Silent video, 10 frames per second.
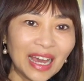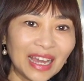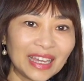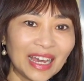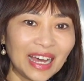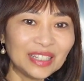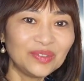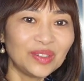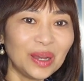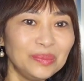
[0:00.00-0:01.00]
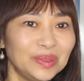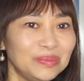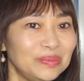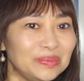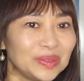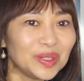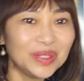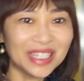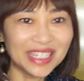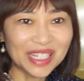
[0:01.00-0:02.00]
I got from
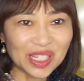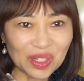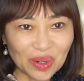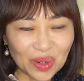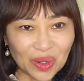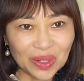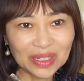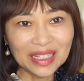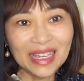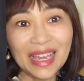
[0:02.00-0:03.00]
Gucci store.